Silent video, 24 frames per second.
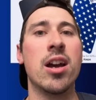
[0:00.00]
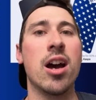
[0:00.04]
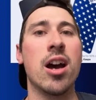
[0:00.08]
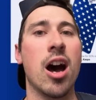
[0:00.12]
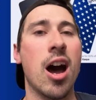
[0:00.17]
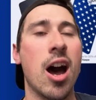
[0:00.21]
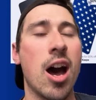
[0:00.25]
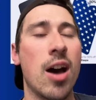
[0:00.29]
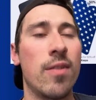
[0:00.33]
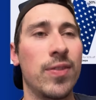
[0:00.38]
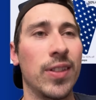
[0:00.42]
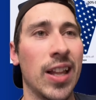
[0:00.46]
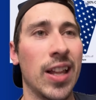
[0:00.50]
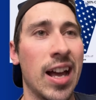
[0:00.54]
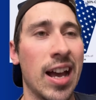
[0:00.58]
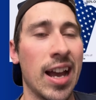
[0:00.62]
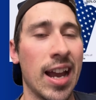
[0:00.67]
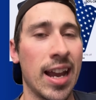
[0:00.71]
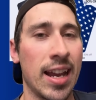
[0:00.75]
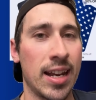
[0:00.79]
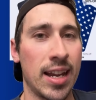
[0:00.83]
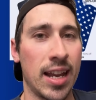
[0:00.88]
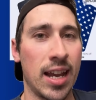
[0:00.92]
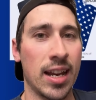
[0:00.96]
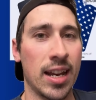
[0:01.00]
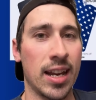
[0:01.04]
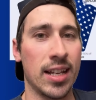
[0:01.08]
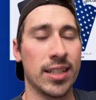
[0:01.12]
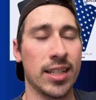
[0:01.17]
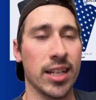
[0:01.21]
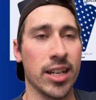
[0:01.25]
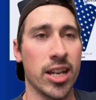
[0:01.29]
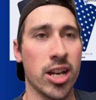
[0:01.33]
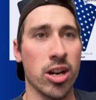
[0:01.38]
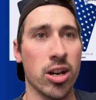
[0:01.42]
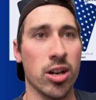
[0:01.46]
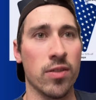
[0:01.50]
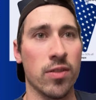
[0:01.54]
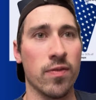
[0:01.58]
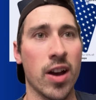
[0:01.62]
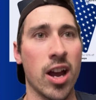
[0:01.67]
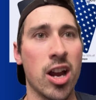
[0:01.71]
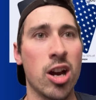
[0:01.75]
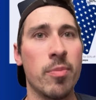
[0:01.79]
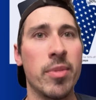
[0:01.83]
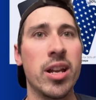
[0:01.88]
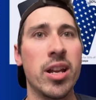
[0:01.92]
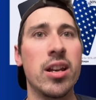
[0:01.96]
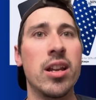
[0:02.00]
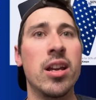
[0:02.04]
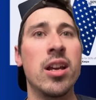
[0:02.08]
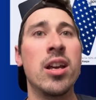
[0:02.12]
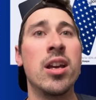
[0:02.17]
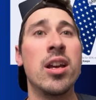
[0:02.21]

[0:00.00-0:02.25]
offline in a secure environment.